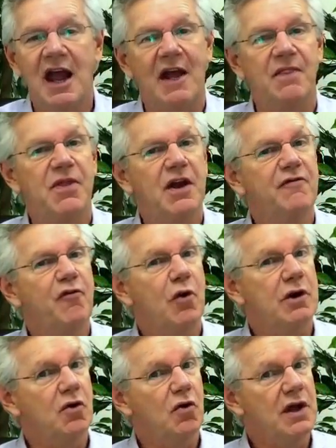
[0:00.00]
and
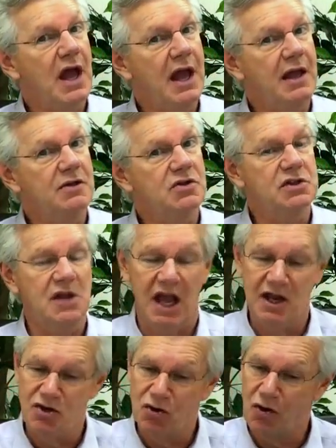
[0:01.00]
therefore it creates
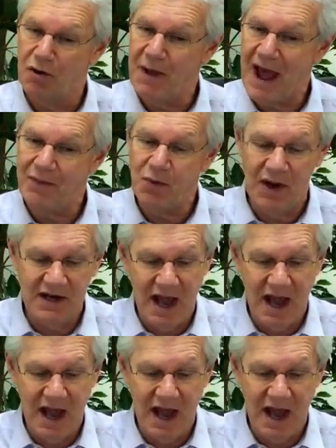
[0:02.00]
a neural pathway.